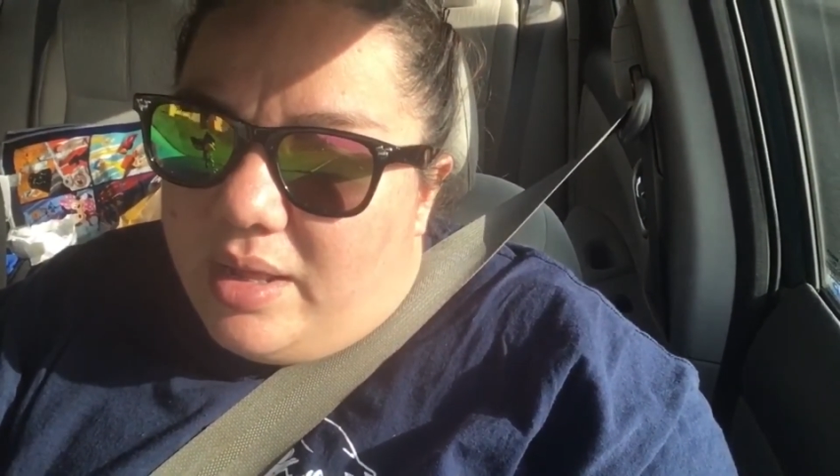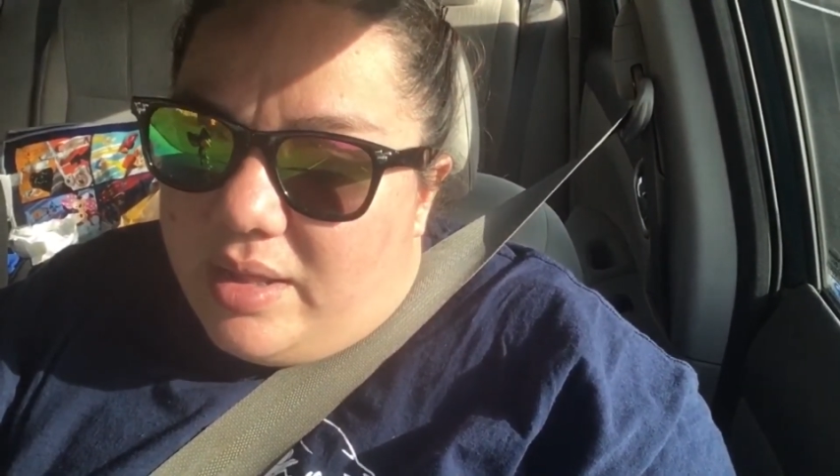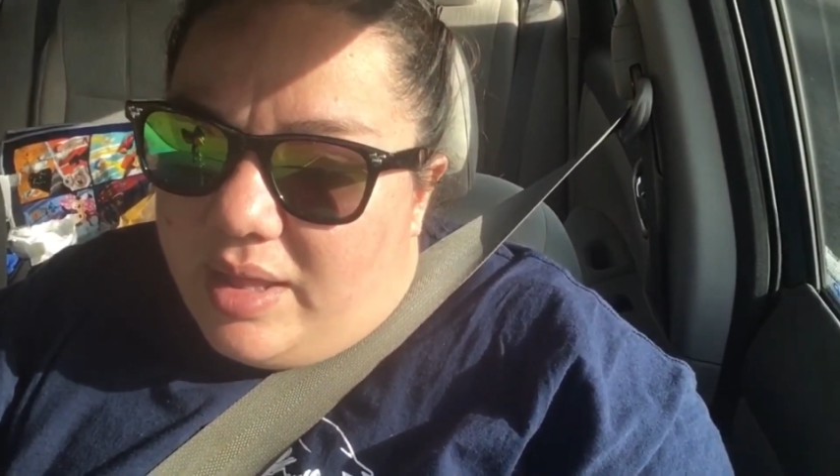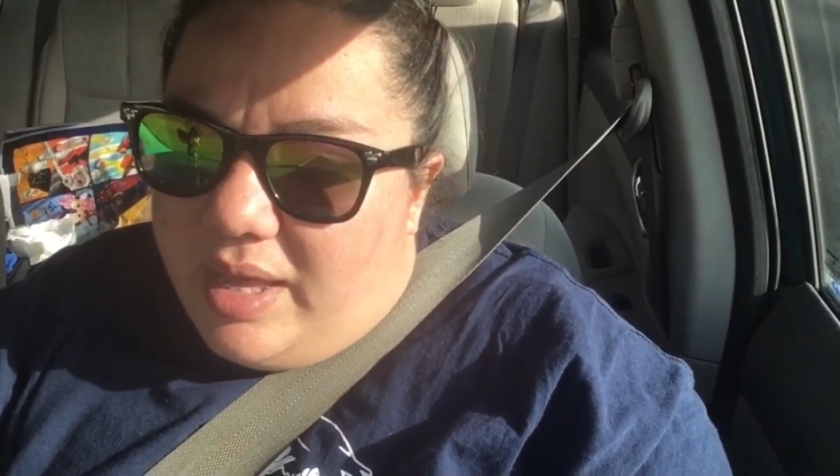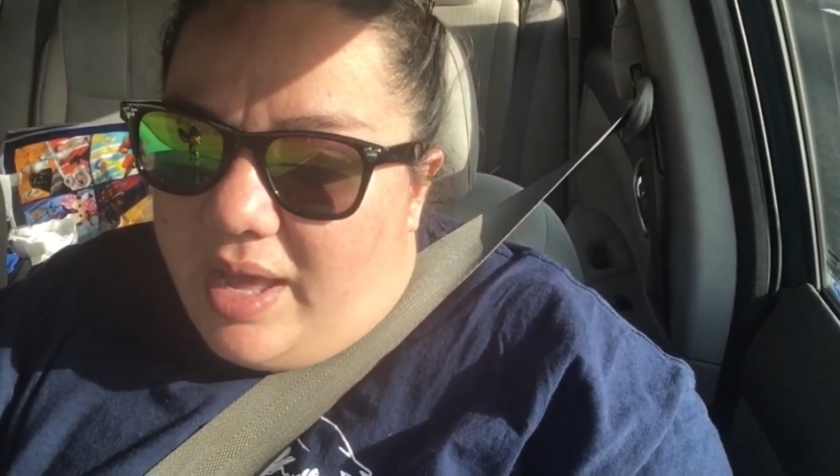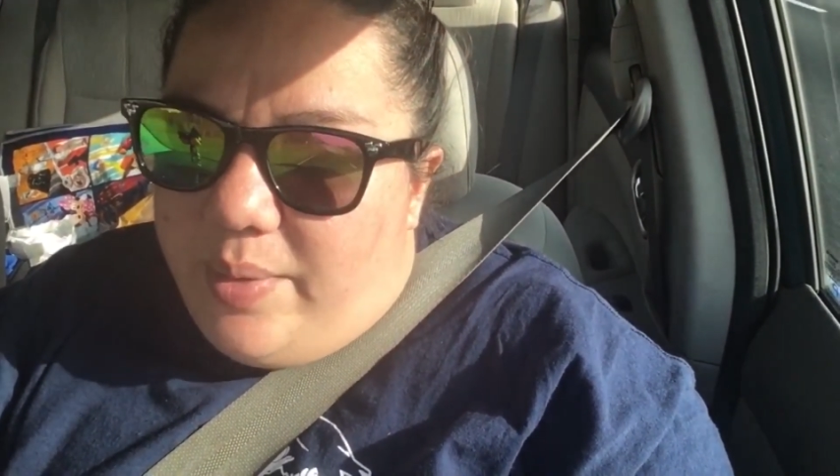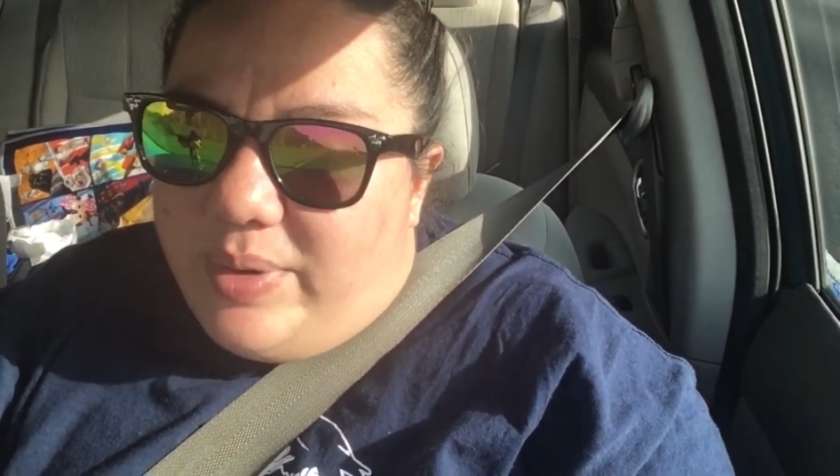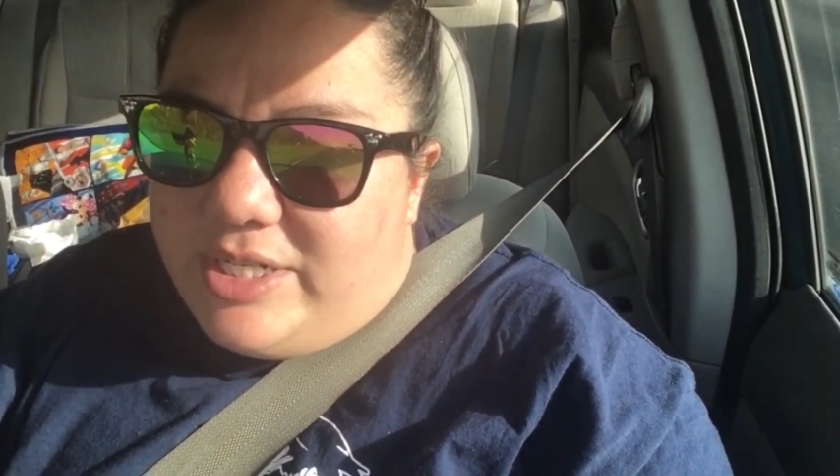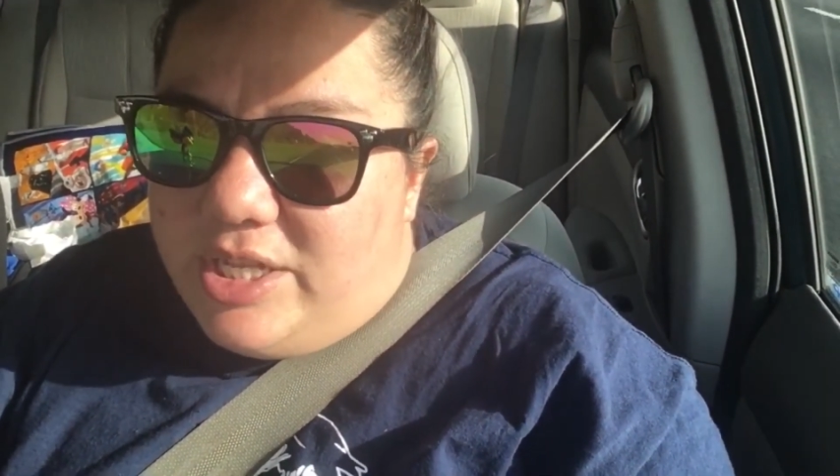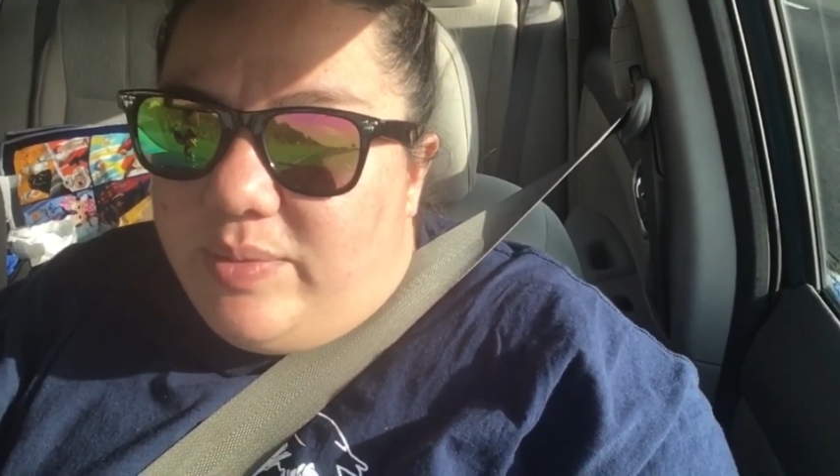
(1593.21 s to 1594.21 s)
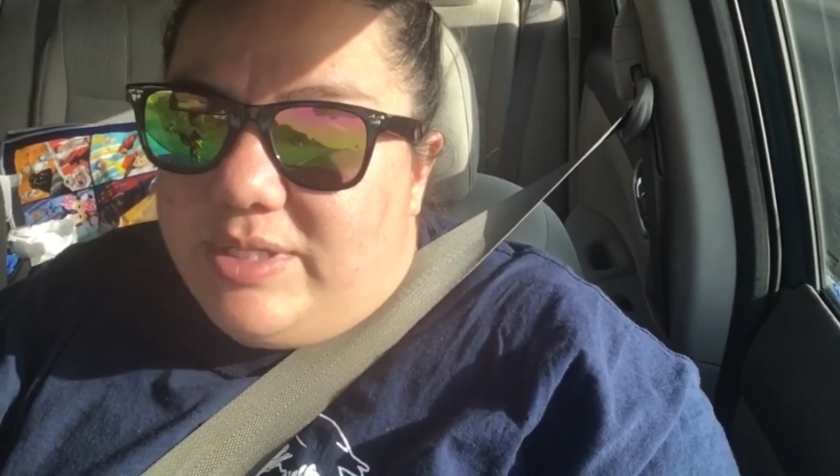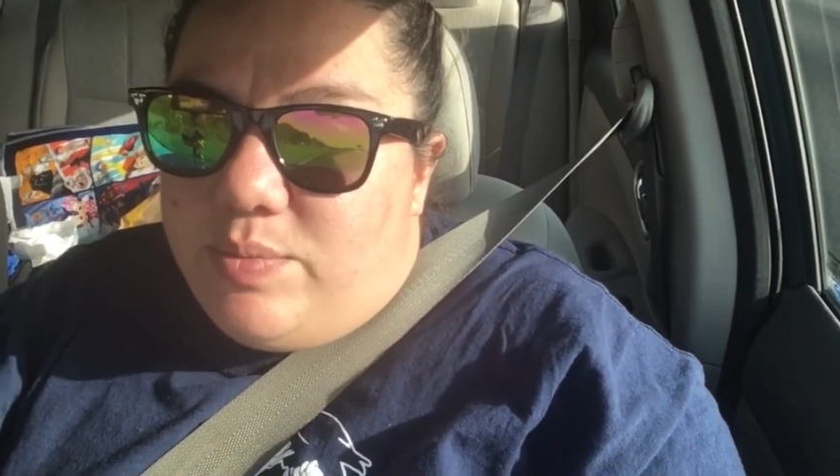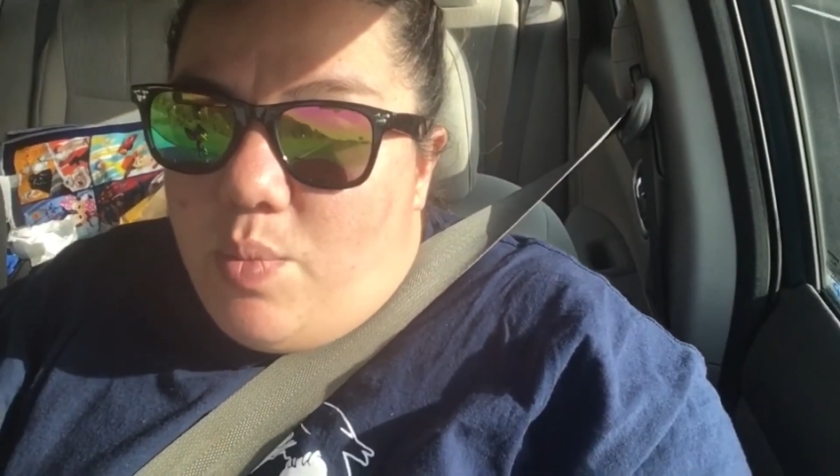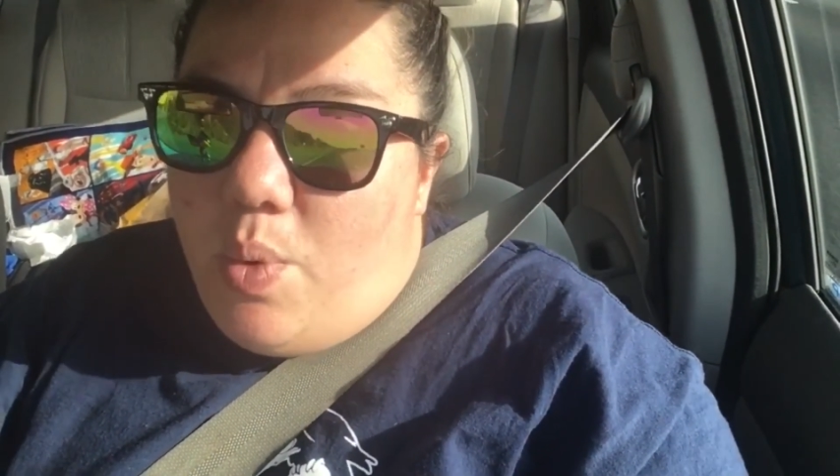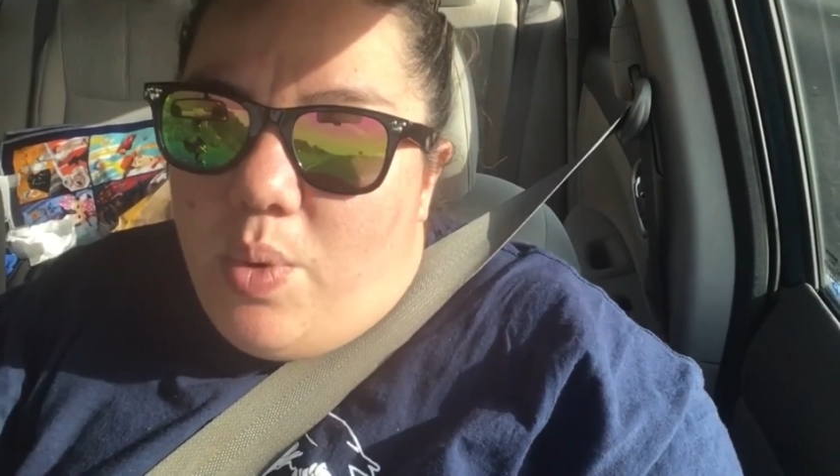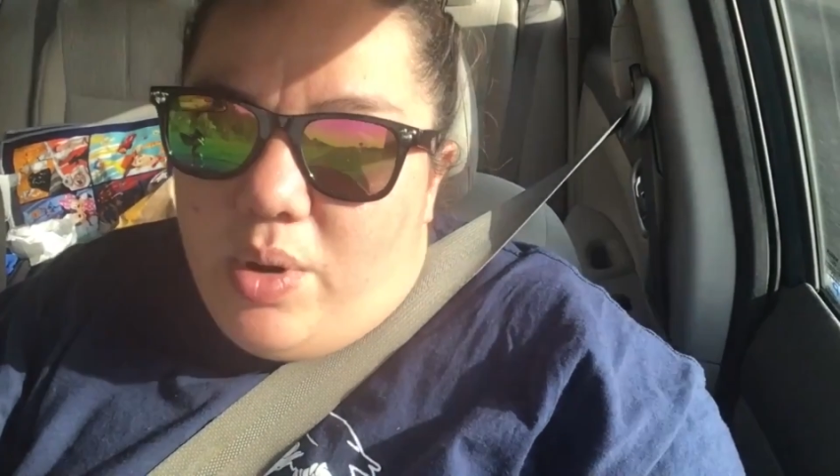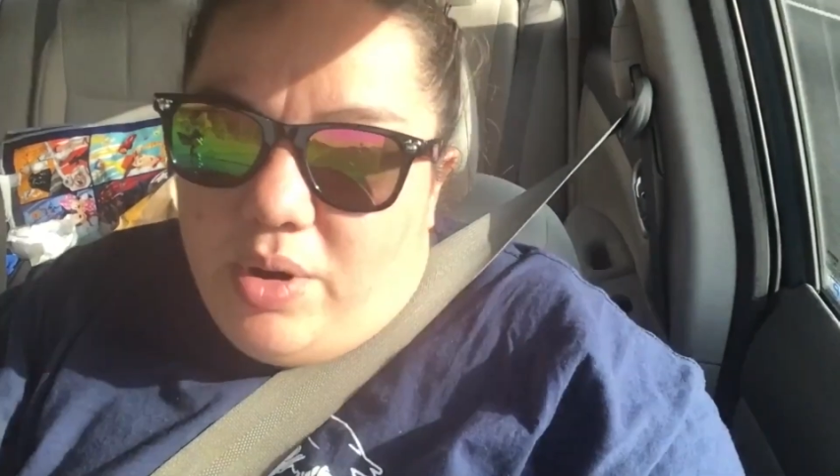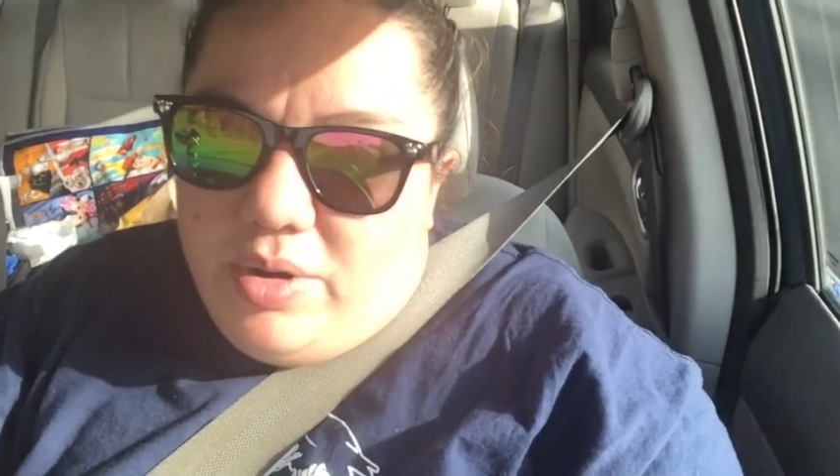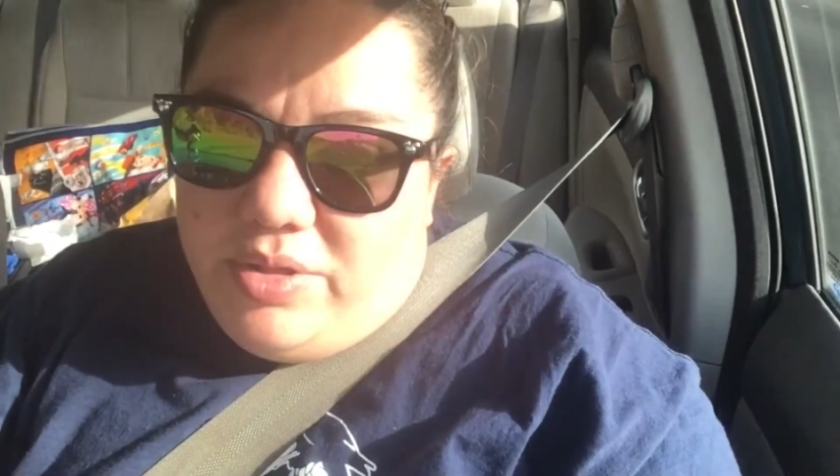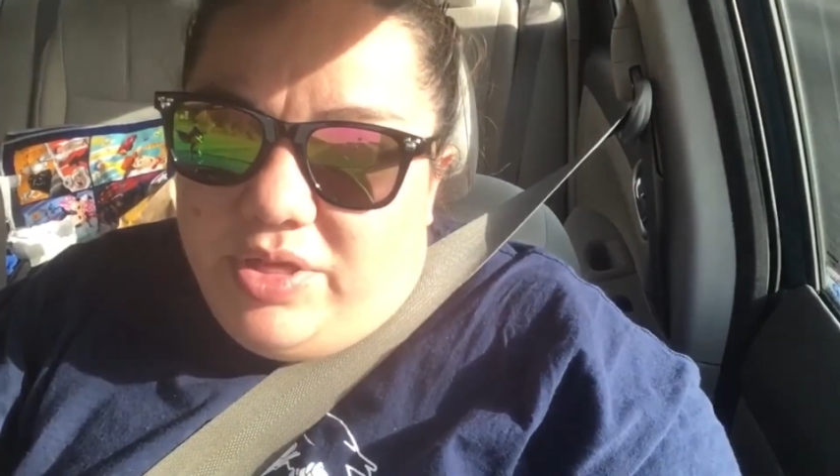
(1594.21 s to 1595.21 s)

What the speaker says: Like, I wish there was more